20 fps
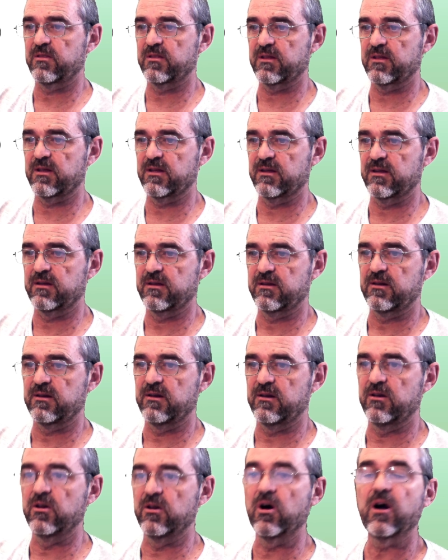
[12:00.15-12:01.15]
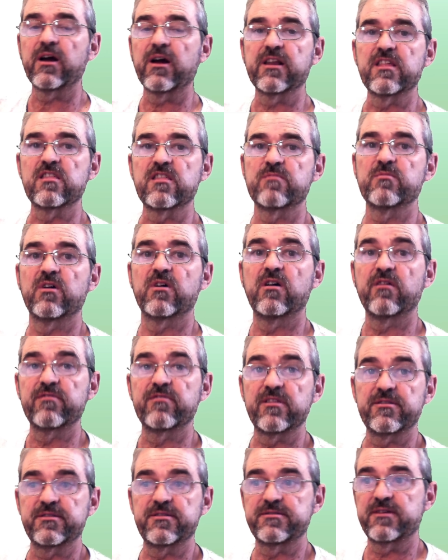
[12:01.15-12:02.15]
the logarithm
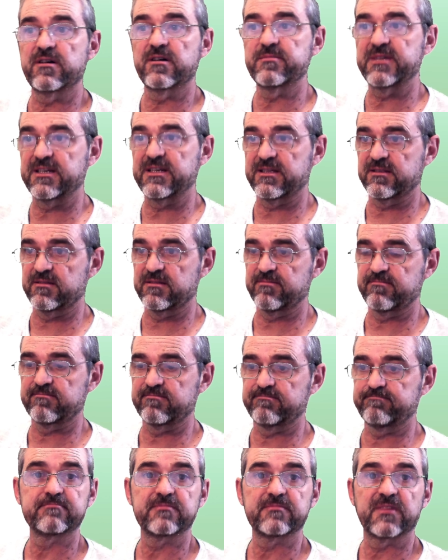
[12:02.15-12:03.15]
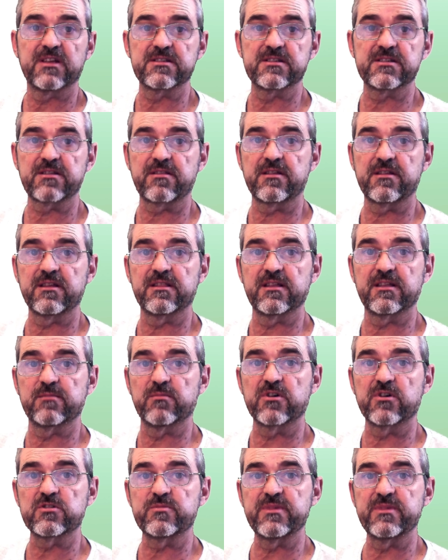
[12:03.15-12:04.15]
of the determinant is the thing that
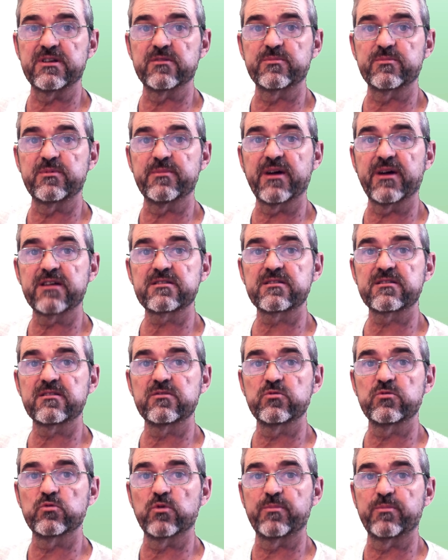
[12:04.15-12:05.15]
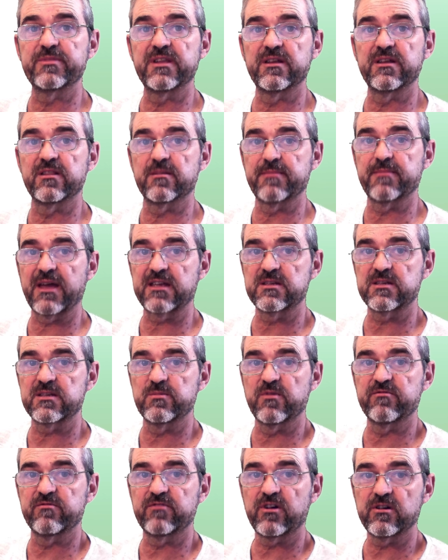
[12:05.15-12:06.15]
must be optimized to obtain the
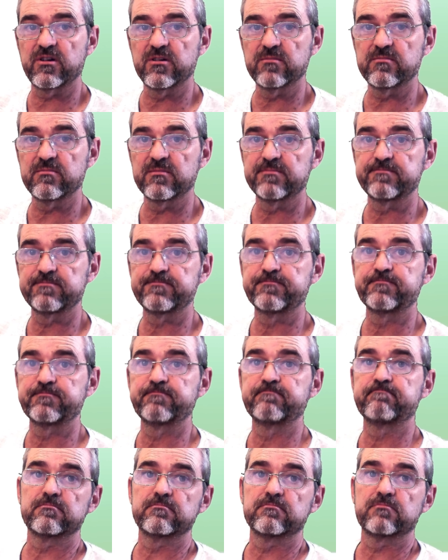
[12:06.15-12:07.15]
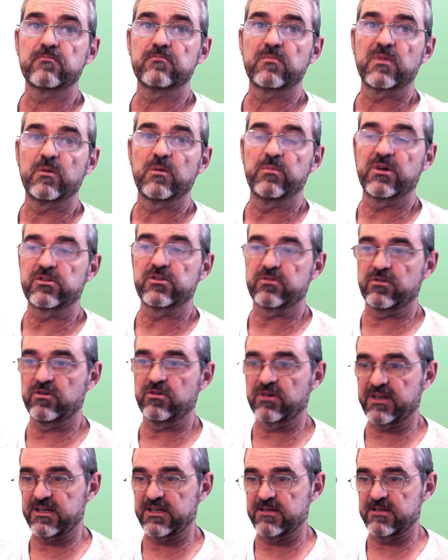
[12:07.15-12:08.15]
maximum volume. But
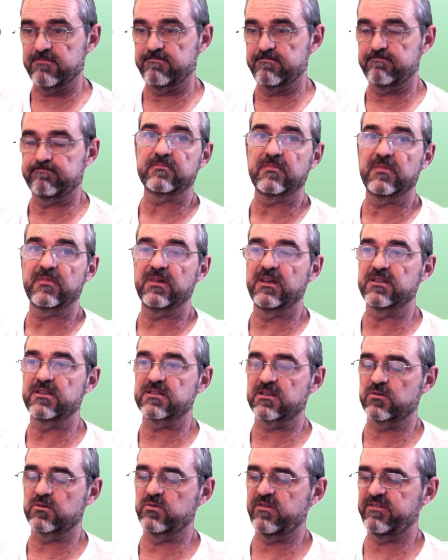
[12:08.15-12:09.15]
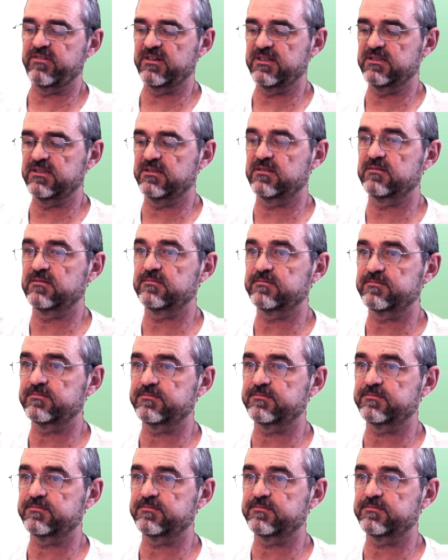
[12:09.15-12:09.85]
okay, it's equivalent